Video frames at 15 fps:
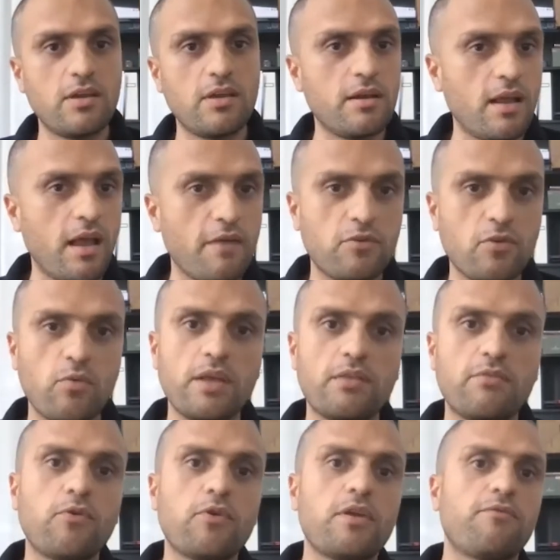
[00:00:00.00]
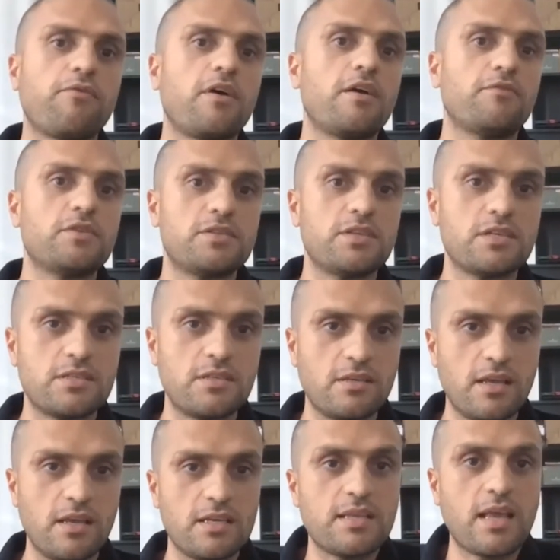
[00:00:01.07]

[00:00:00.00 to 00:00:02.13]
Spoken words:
and I have to wait 45 to 60 days.